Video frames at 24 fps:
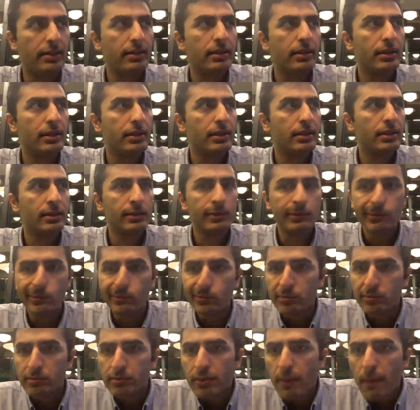CB guest.
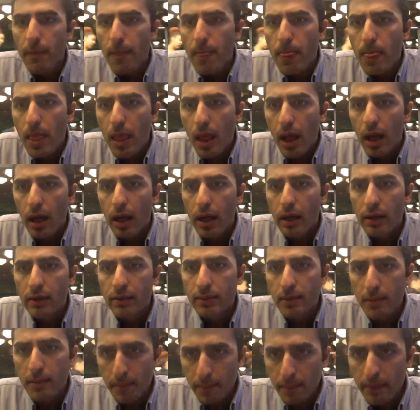Okay, so I can use
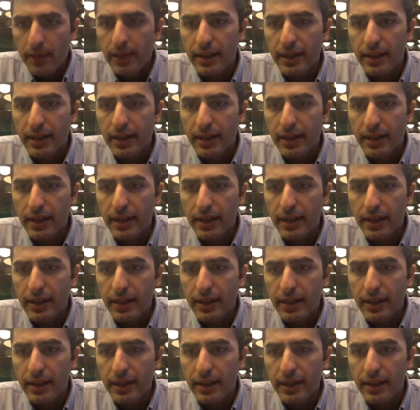WeWork.